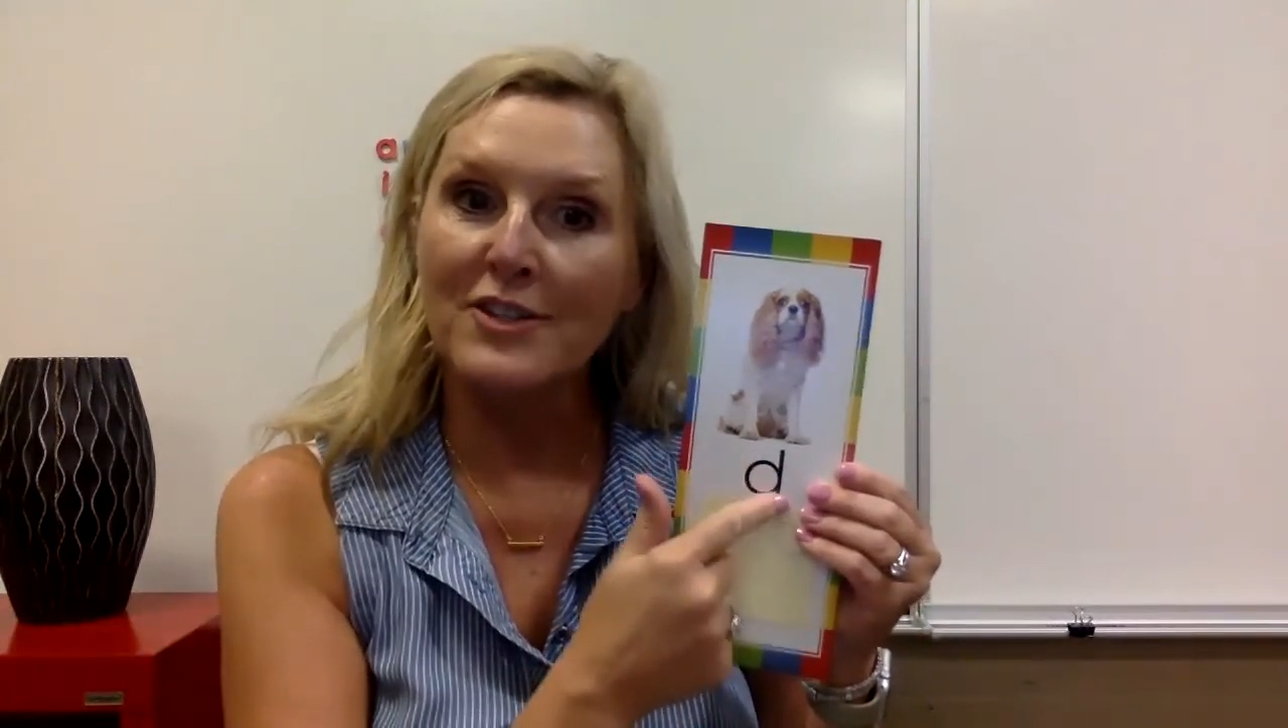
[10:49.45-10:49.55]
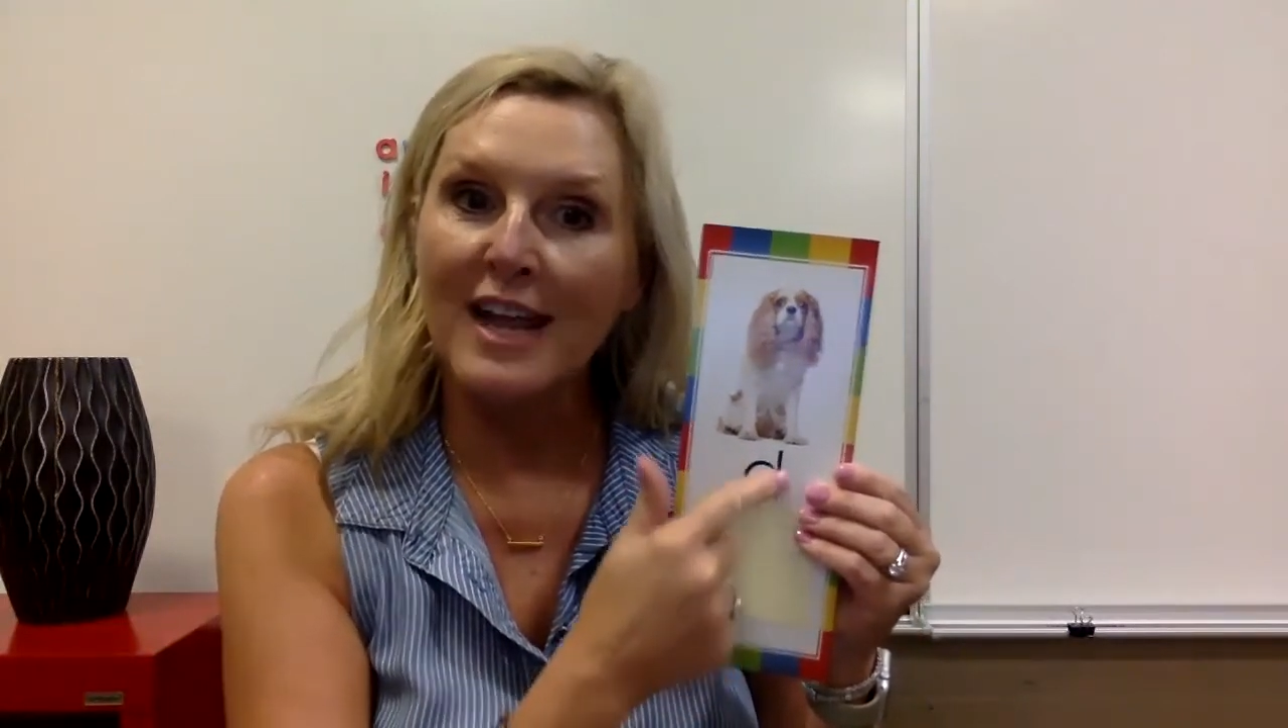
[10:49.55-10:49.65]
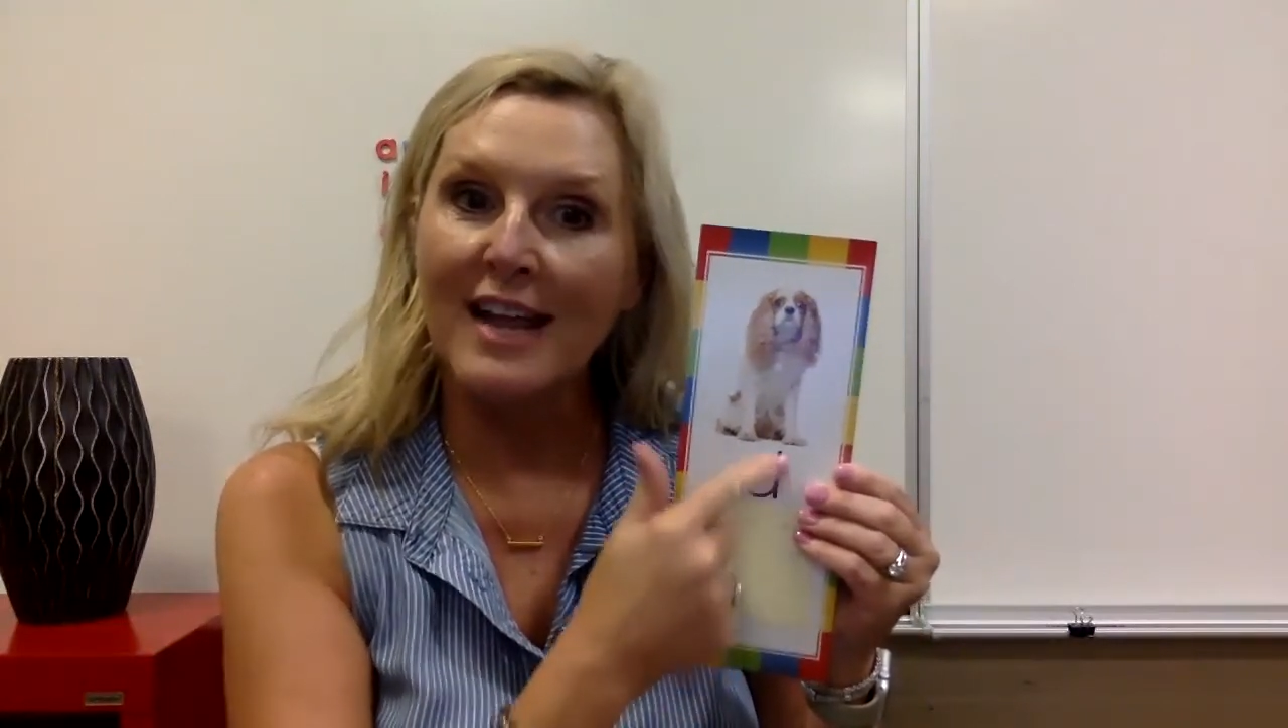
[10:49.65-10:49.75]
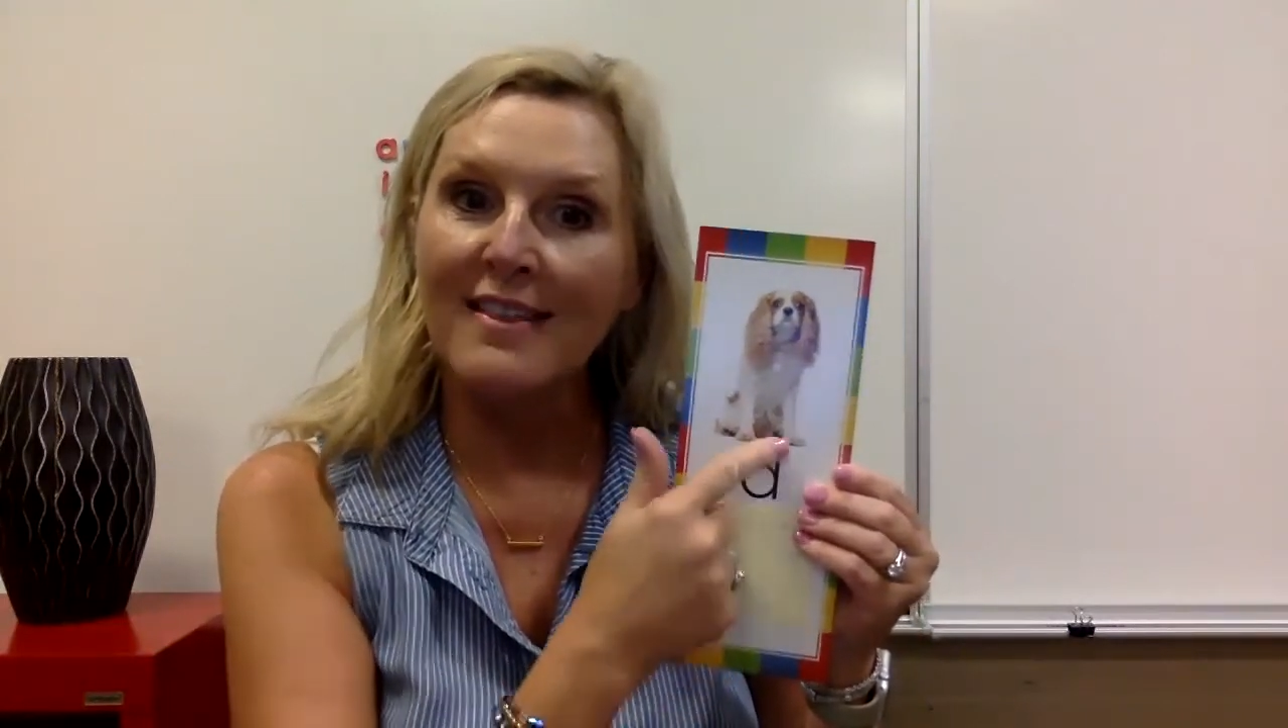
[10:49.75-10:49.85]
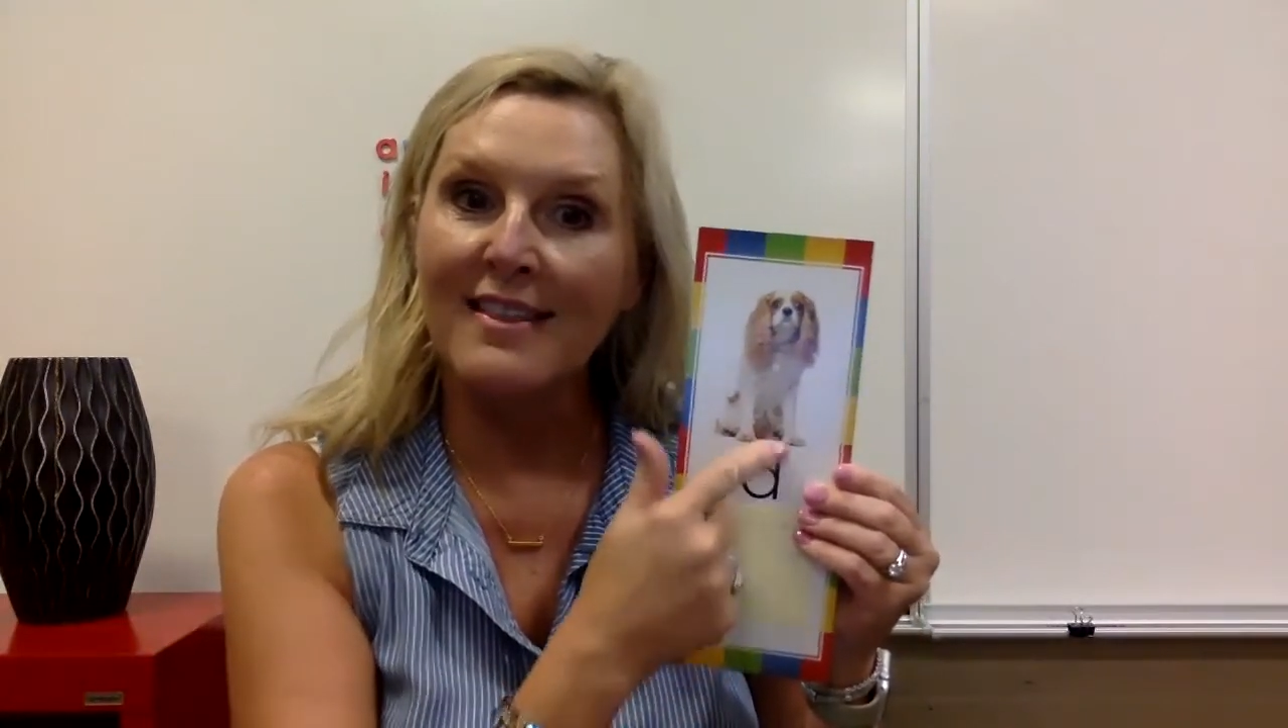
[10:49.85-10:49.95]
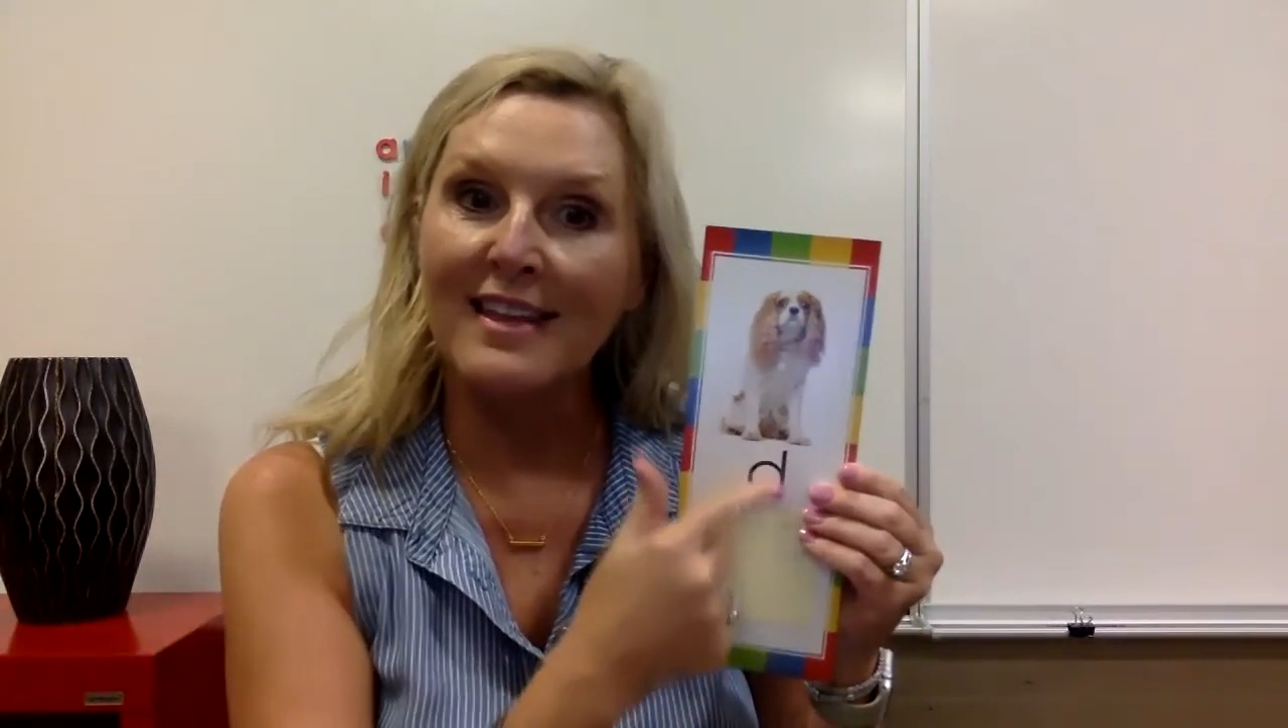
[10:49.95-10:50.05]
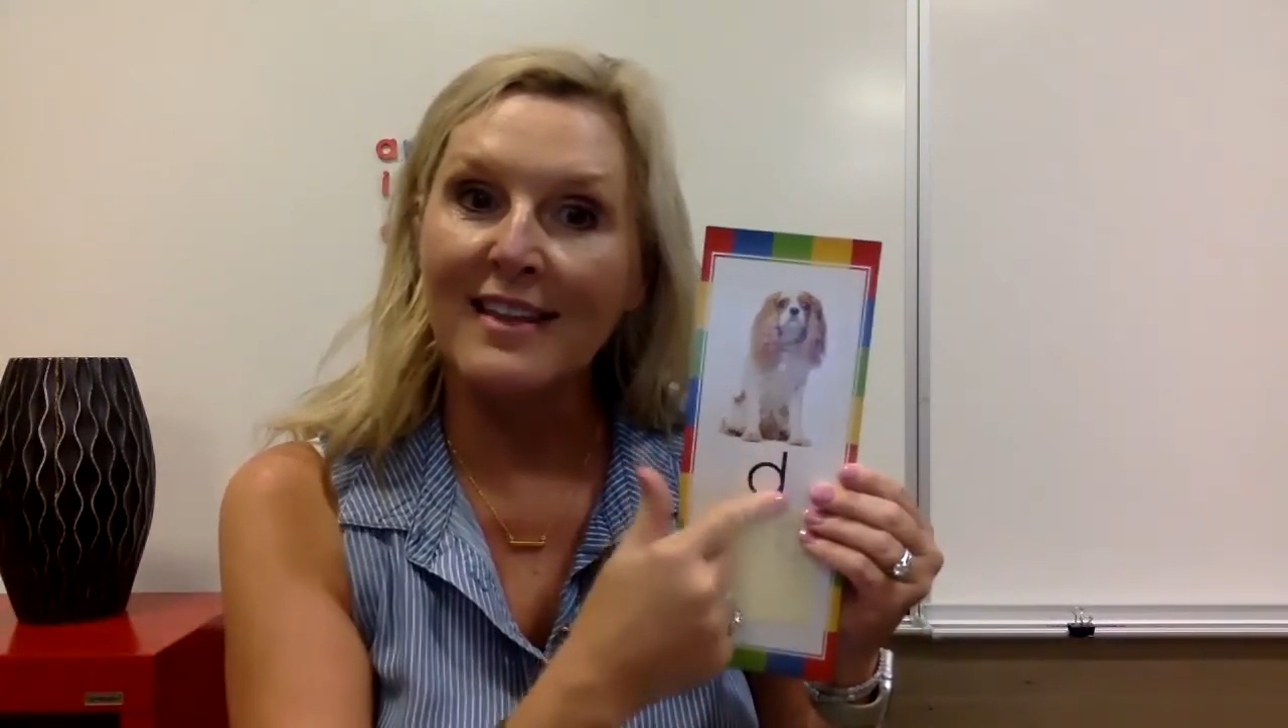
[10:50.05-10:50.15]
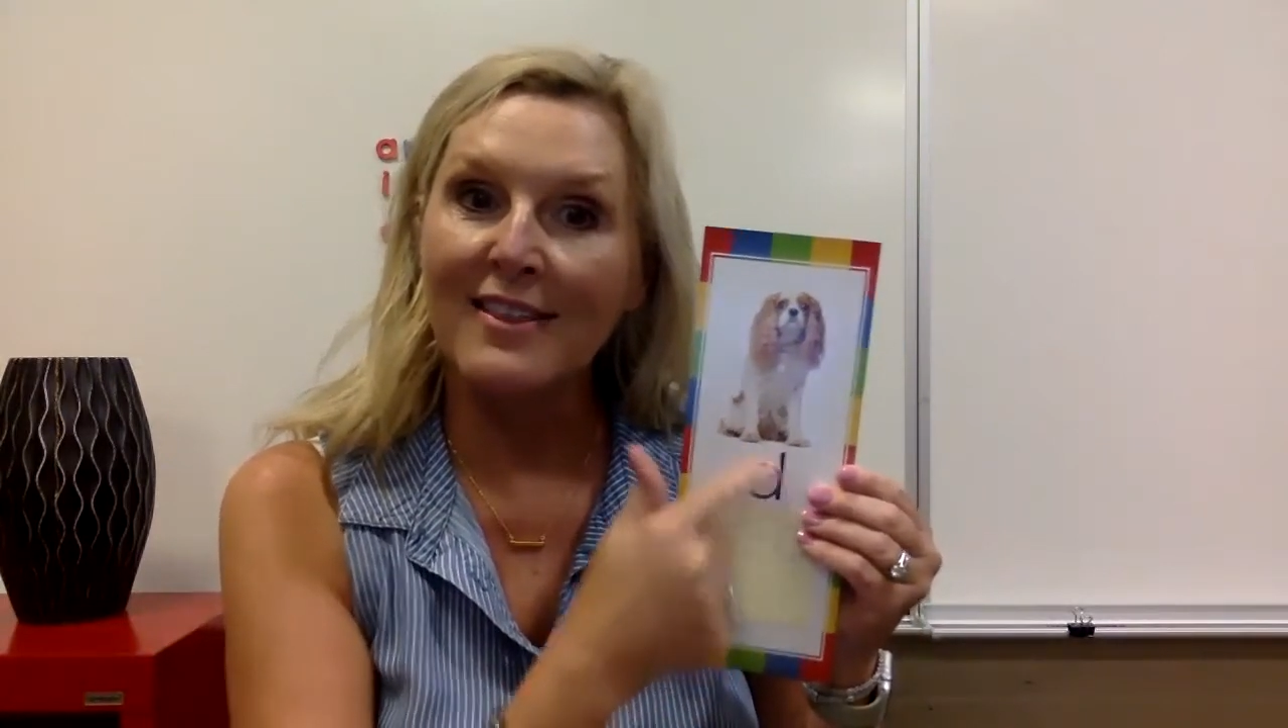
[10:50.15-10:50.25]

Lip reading: and then